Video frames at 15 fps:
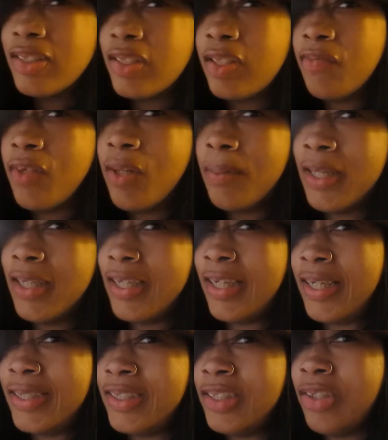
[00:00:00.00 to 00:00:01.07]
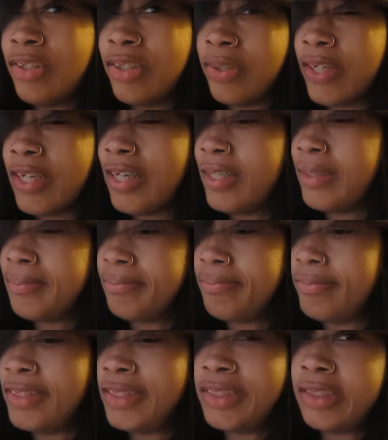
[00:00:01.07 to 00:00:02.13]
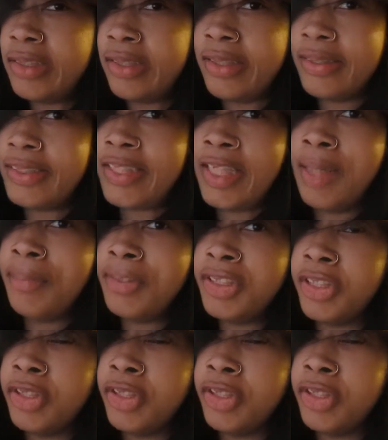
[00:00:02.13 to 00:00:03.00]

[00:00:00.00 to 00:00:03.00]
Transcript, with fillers: So far my day is going okay. It's same as